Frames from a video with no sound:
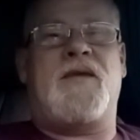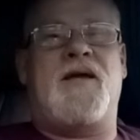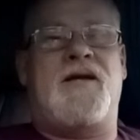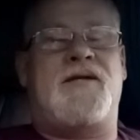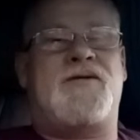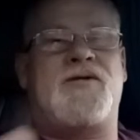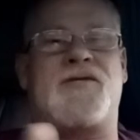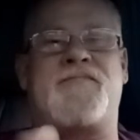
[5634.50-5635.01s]

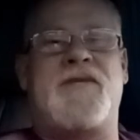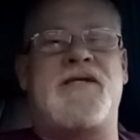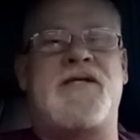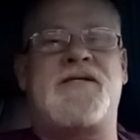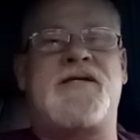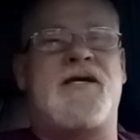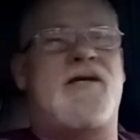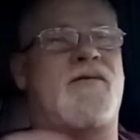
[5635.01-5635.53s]
and it's just been
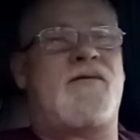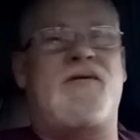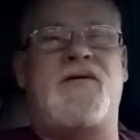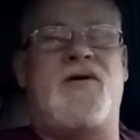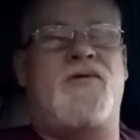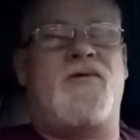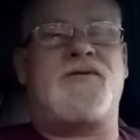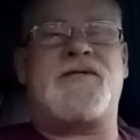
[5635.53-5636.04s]
sitting,
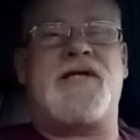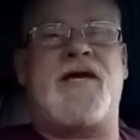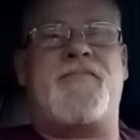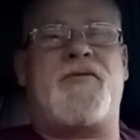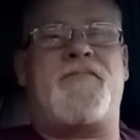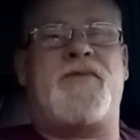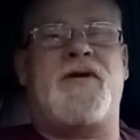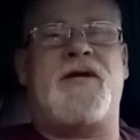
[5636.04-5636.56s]
no
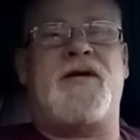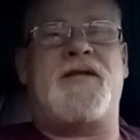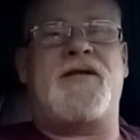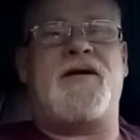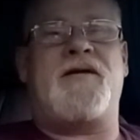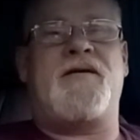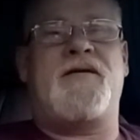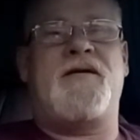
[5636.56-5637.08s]
stable put in
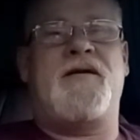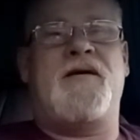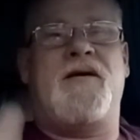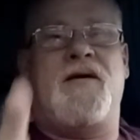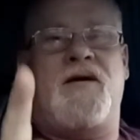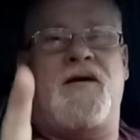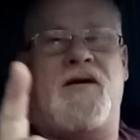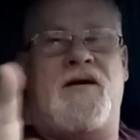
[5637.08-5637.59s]
there.
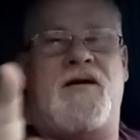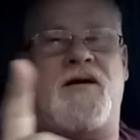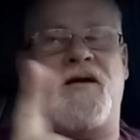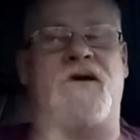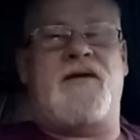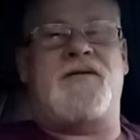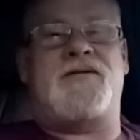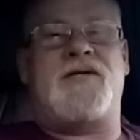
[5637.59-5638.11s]
I
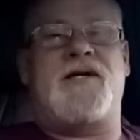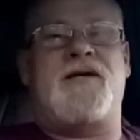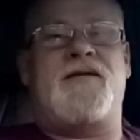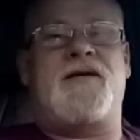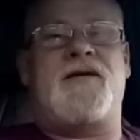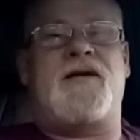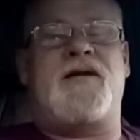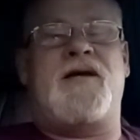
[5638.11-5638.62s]
guarantee
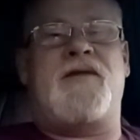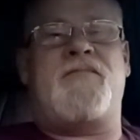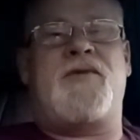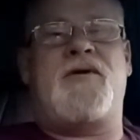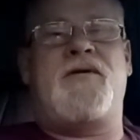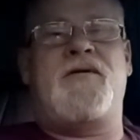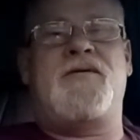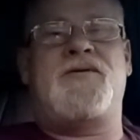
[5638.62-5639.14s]
you that damn
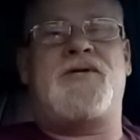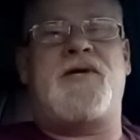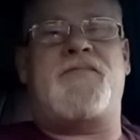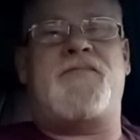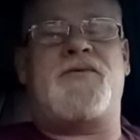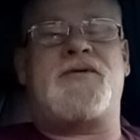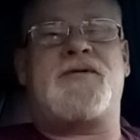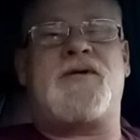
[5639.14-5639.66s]

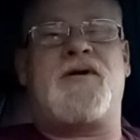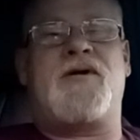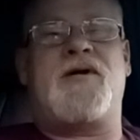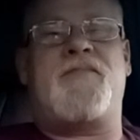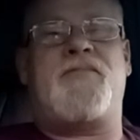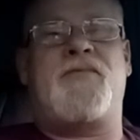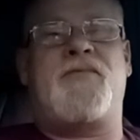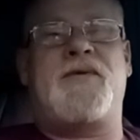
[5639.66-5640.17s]
Jeep will start
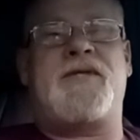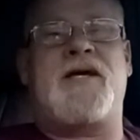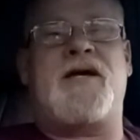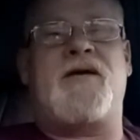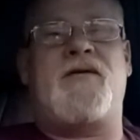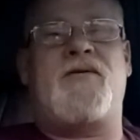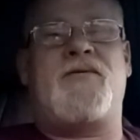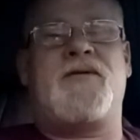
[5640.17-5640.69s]
up with
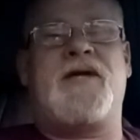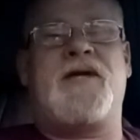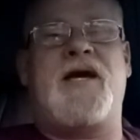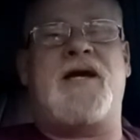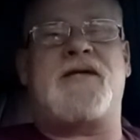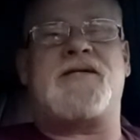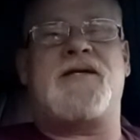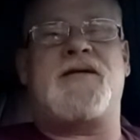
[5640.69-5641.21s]
that old
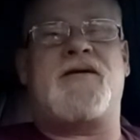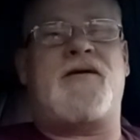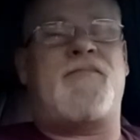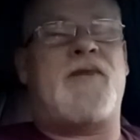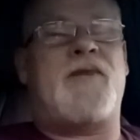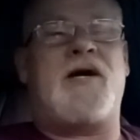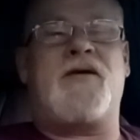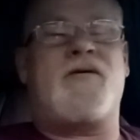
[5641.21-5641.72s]
gas in there.
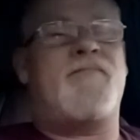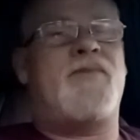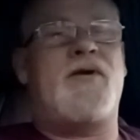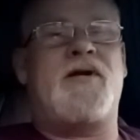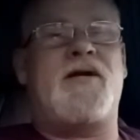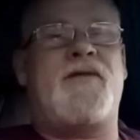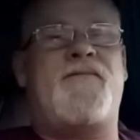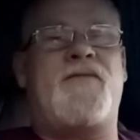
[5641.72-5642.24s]
I'm not going to
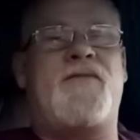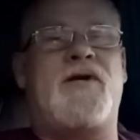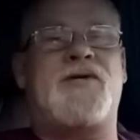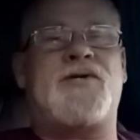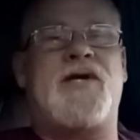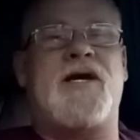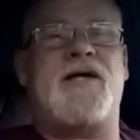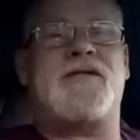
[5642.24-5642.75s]
put any
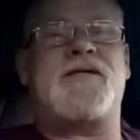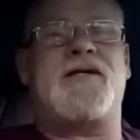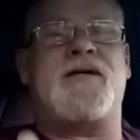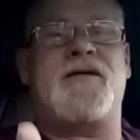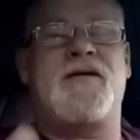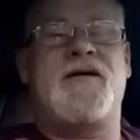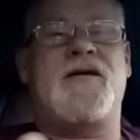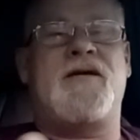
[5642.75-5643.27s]
fresh gas in
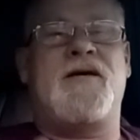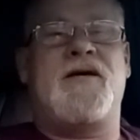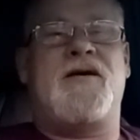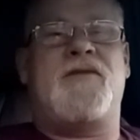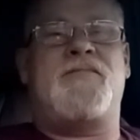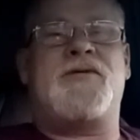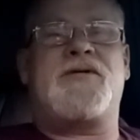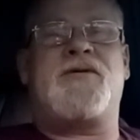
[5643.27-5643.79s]
it.
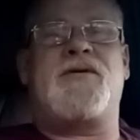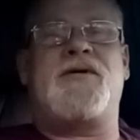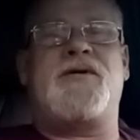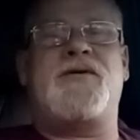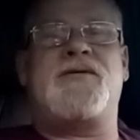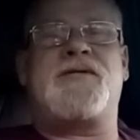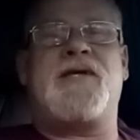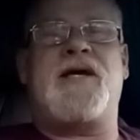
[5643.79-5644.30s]
I'm just going
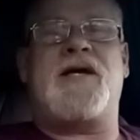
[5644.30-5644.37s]
to use the